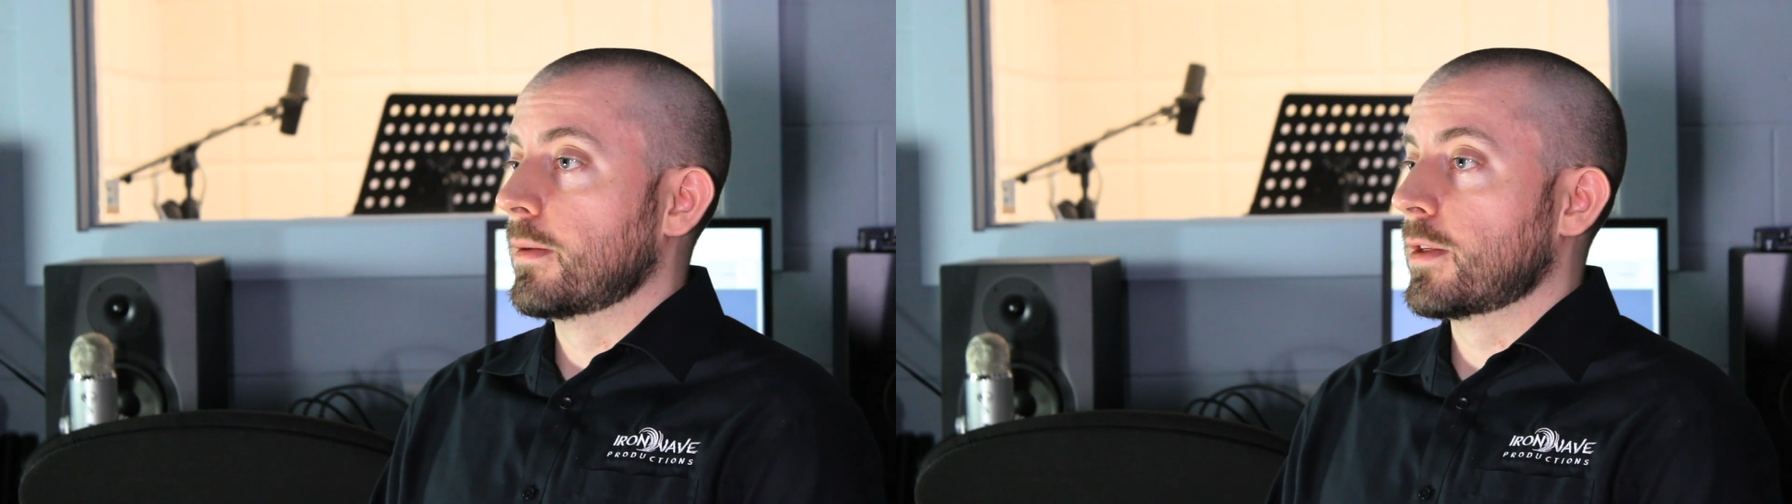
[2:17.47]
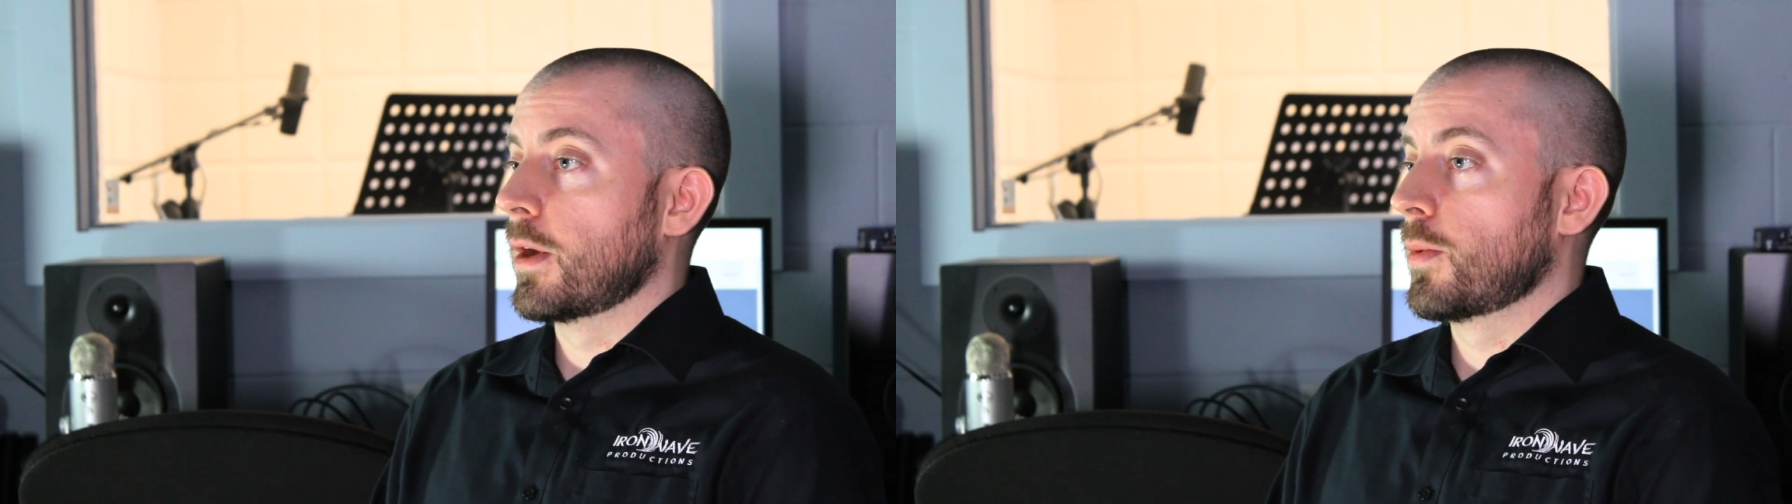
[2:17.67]

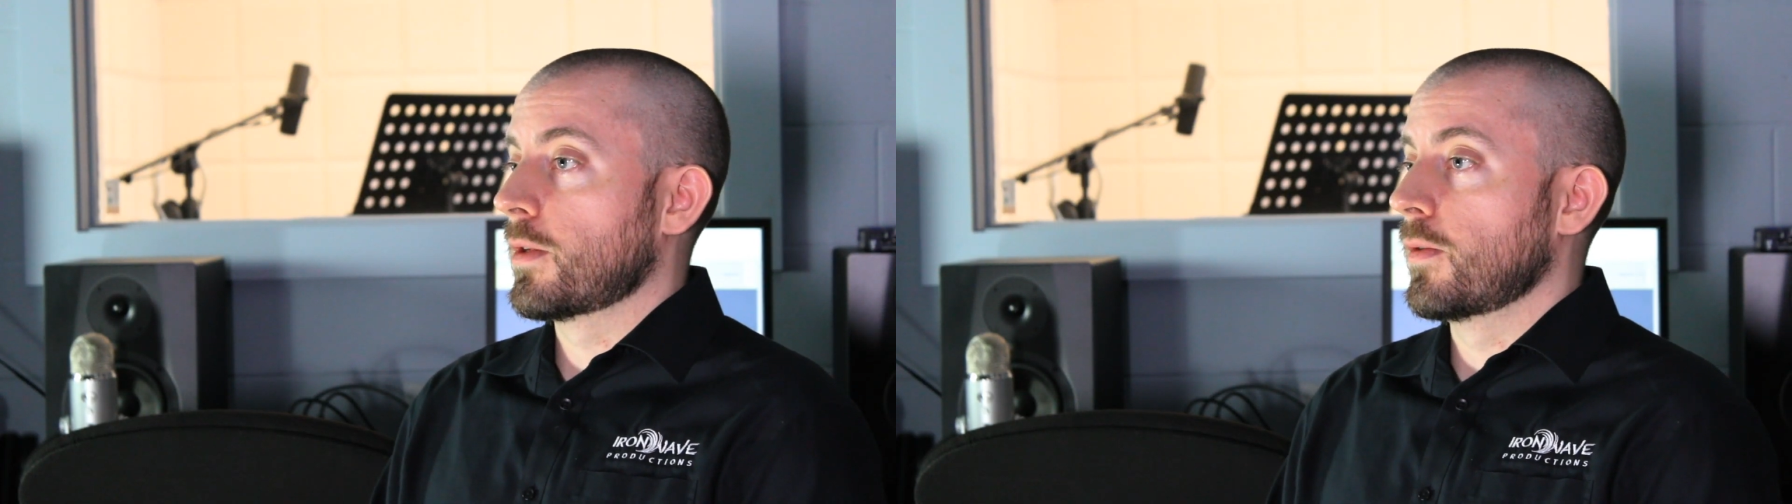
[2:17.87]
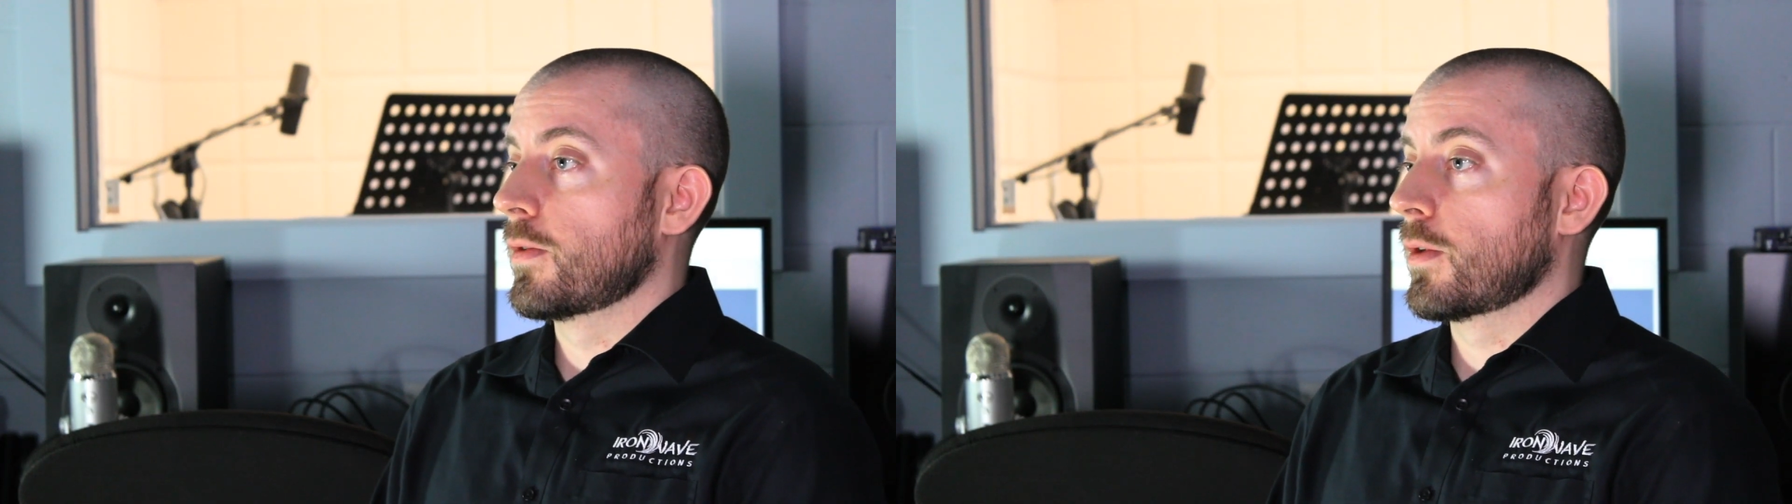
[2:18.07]

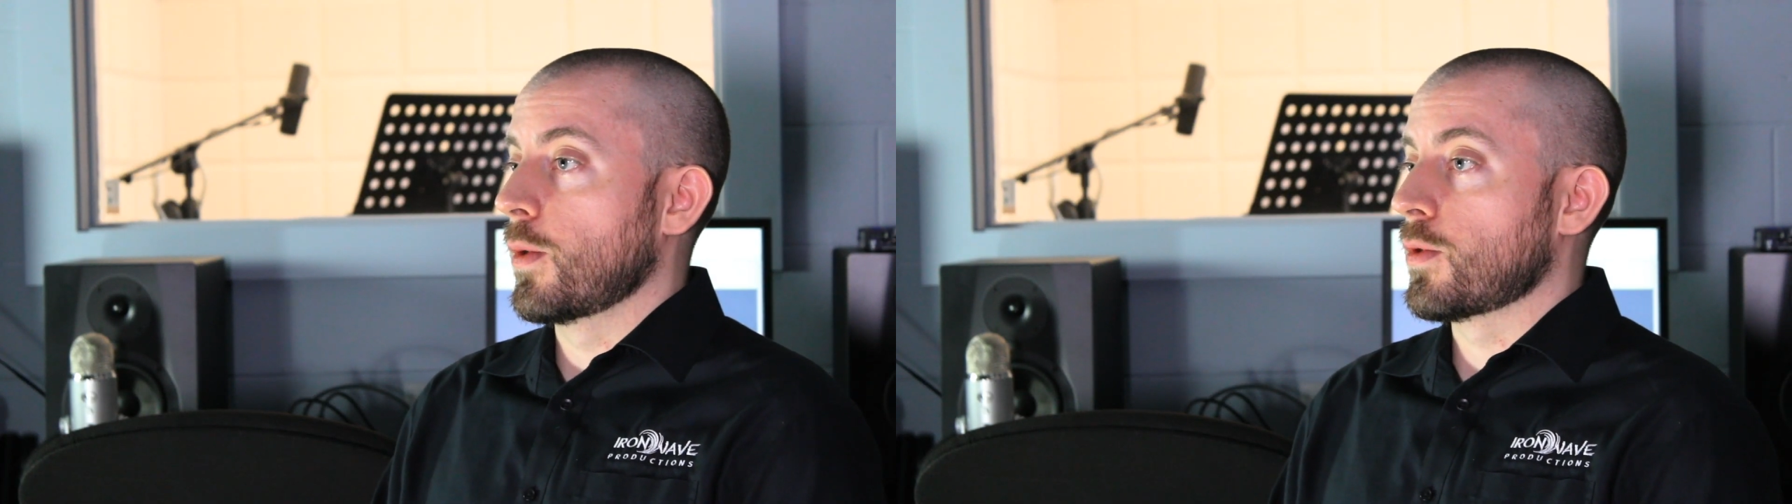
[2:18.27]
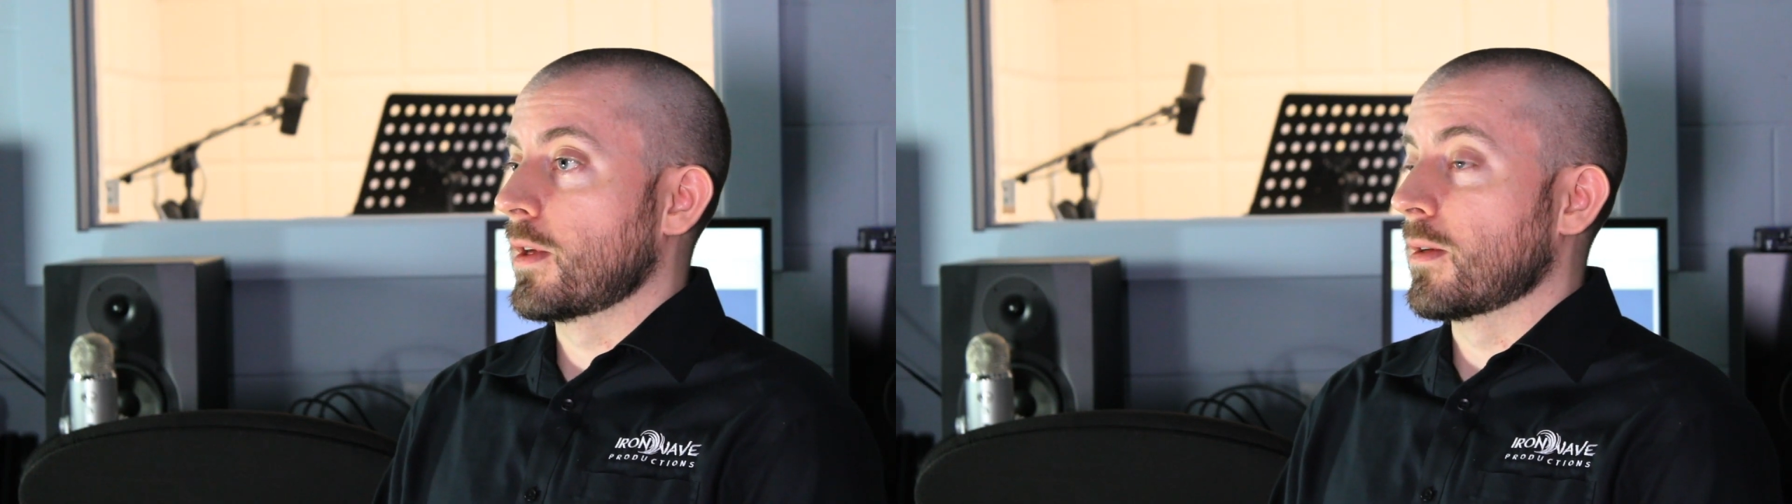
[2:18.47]
Southwest Nova
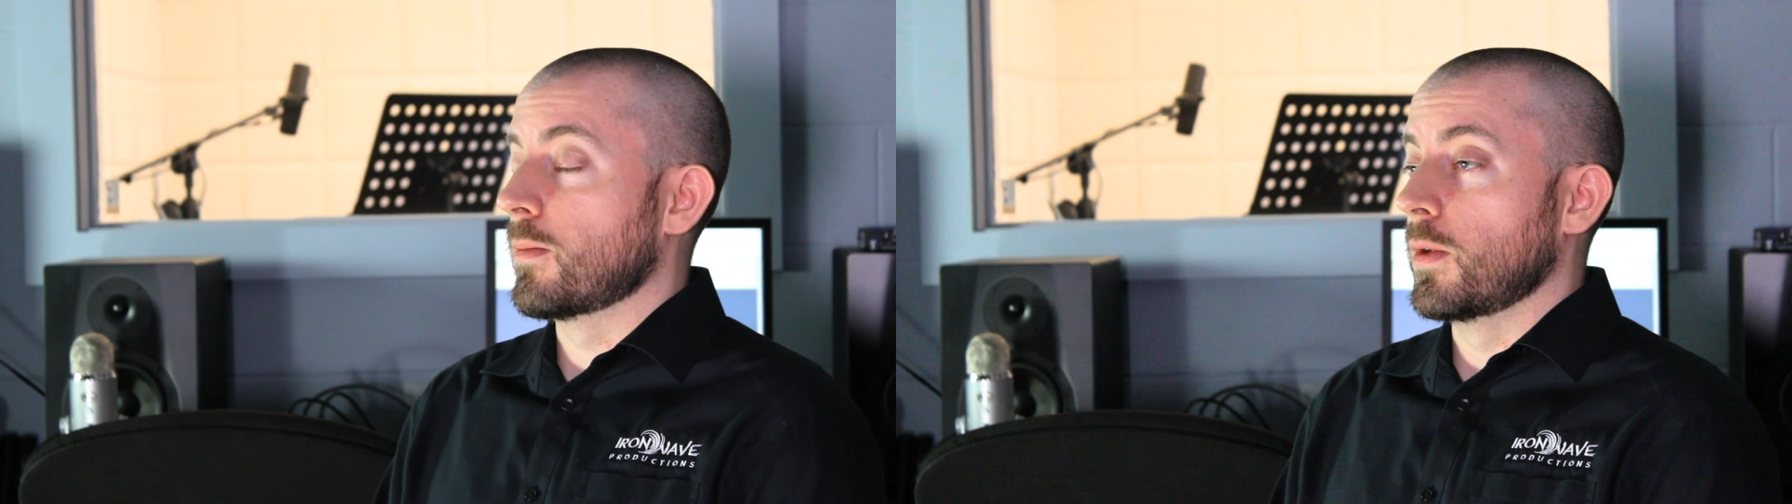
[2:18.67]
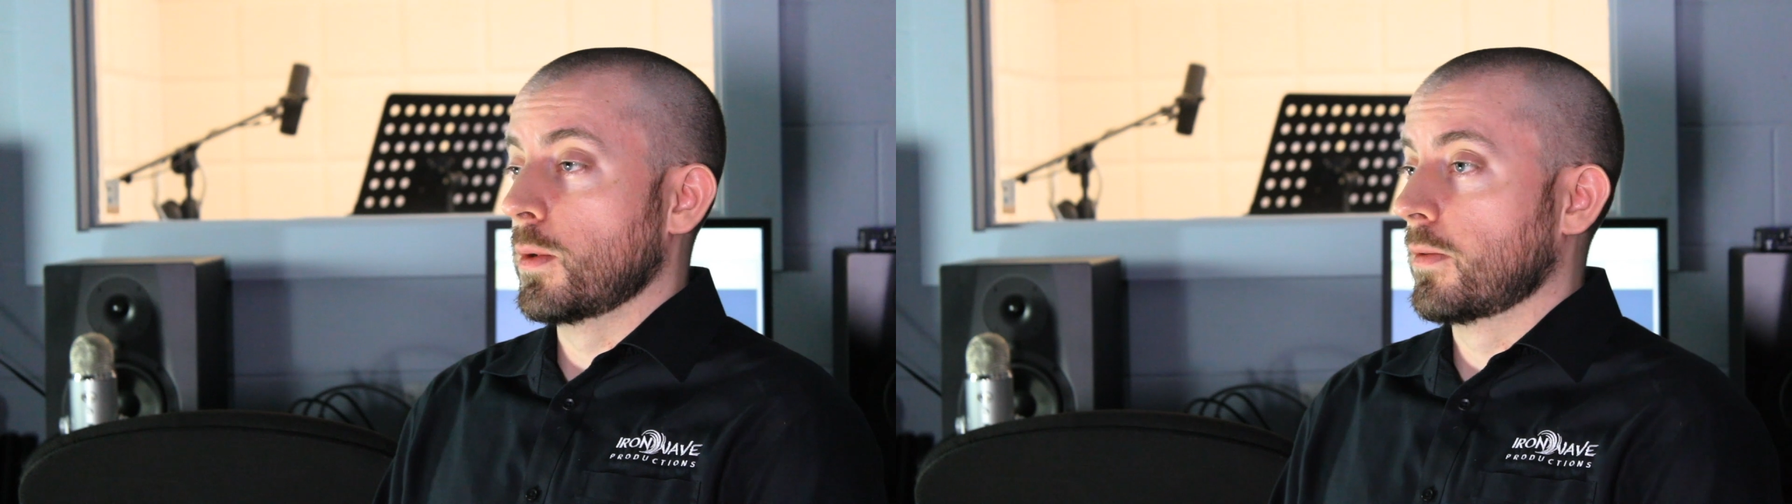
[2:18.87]
Scotia is
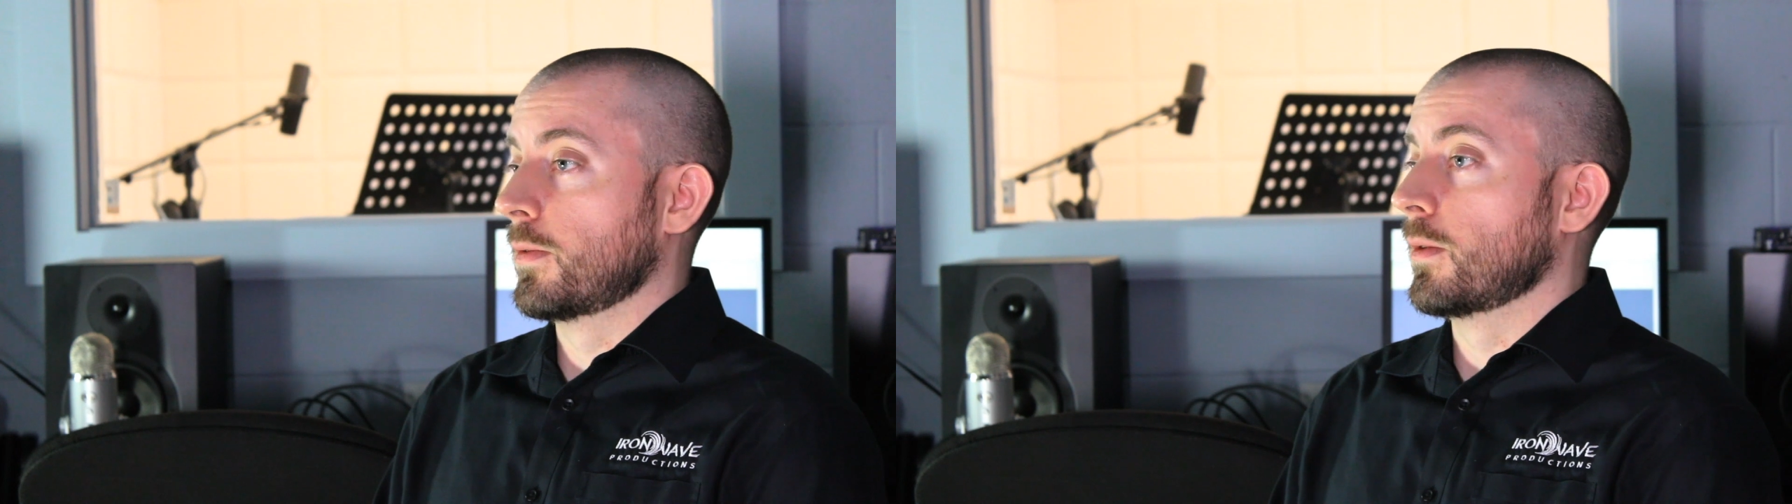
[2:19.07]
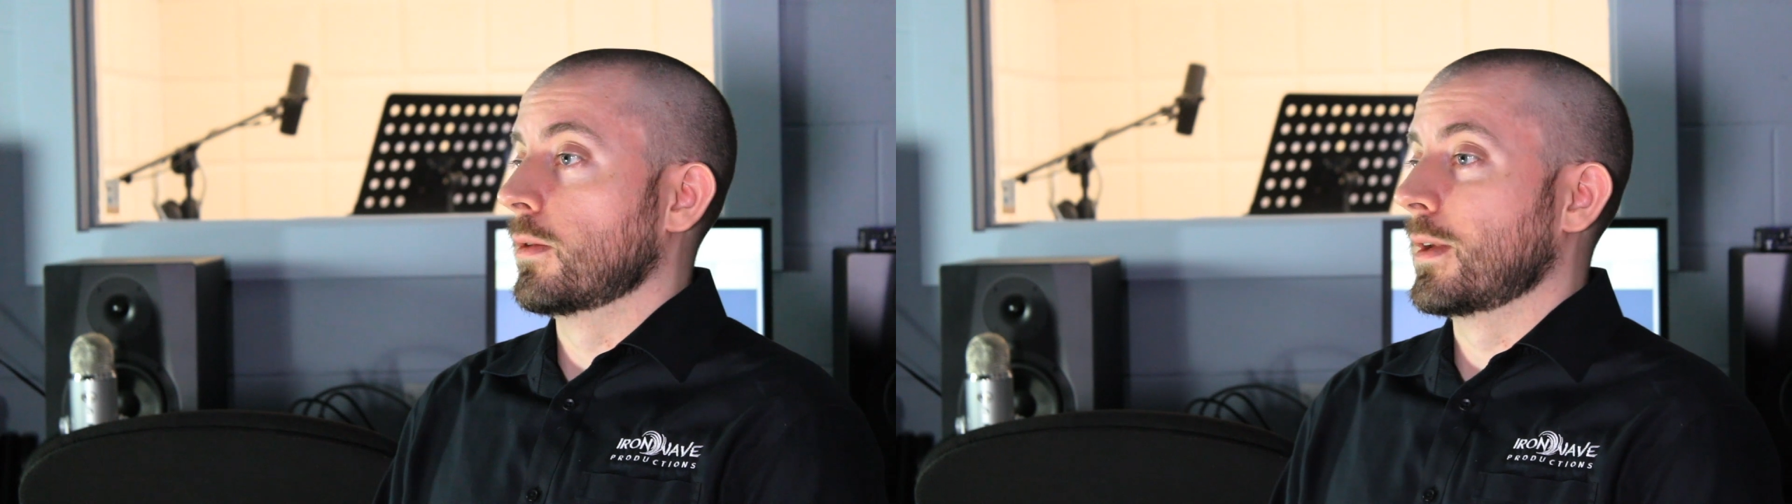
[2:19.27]
a
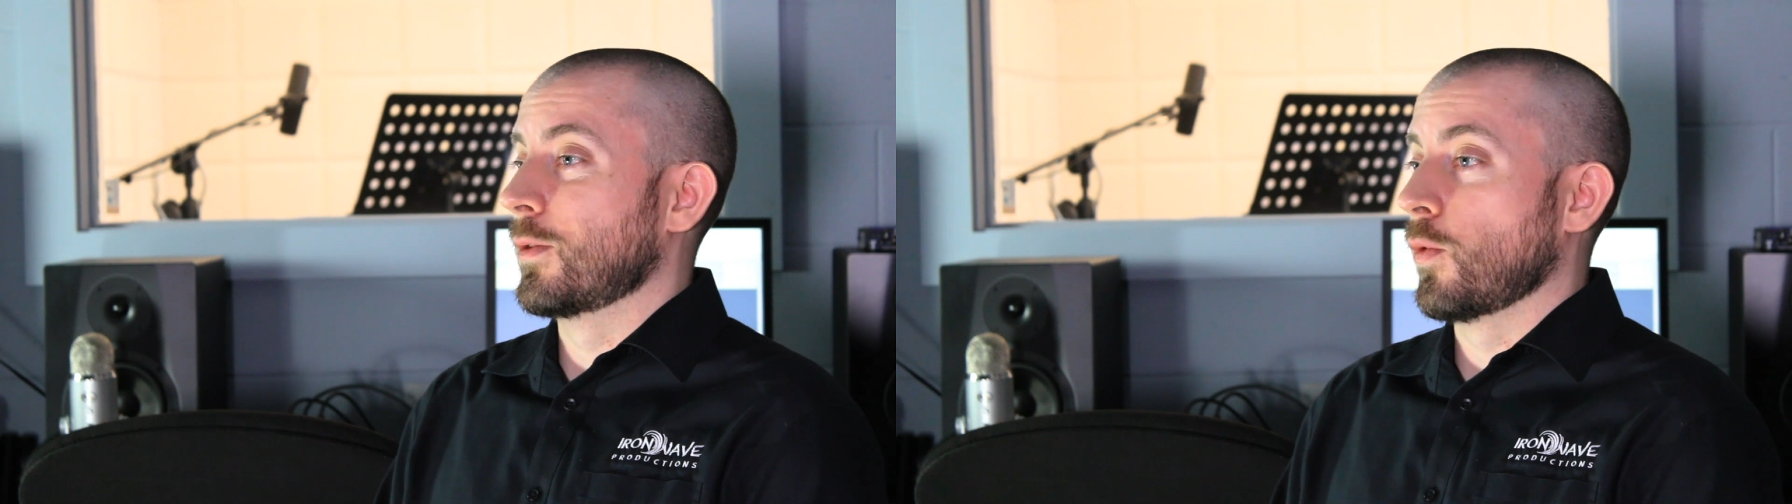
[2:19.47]
beautiful,